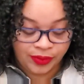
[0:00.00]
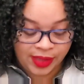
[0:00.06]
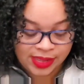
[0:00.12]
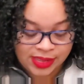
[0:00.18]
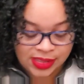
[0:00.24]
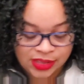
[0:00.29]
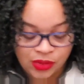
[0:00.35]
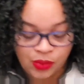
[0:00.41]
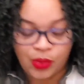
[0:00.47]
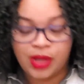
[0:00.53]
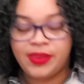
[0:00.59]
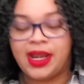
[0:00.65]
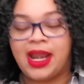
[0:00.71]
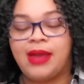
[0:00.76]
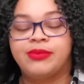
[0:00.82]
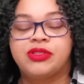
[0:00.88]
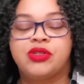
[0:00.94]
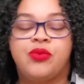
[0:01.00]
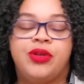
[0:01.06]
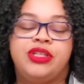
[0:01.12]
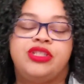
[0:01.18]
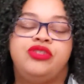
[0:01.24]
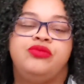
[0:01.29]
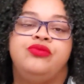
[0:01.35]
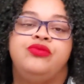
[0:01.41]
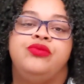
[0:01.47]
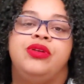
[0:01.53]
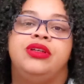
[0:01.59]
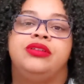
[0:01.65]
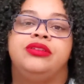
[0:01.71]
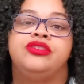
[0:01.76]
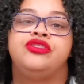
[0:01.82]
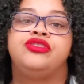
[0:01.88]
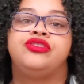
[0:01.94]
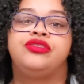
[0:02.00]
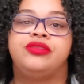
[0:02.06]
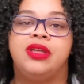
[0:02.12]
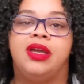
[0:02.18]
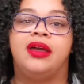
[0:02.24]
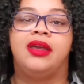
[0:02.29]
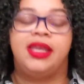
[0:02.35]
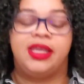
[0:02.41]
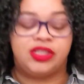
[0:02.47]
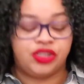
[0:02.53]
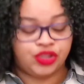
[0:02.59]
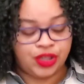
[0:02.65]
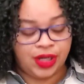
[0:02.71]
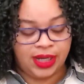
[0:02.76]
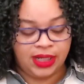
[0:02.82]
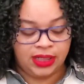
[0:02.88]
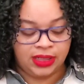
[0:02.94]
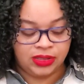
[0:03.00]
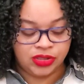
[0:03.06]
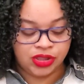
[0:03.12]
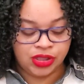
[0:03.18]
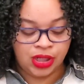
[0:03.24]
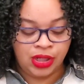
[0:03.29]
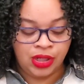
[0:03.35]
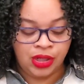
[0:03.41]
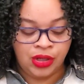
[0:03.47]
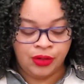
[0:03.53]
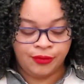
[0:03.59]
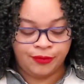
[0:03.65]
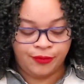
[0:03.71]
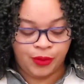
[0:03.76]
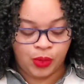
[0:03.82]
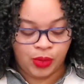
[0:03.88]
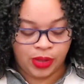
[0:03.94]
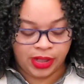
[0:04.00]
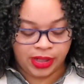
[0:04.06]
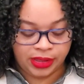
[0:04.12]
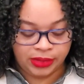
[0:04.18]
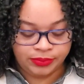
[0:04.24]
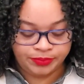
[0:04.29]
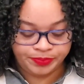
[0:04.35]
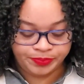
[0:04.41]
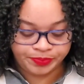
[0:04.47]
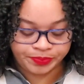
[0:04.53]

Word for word: This is the one that I was going to uh, exchange for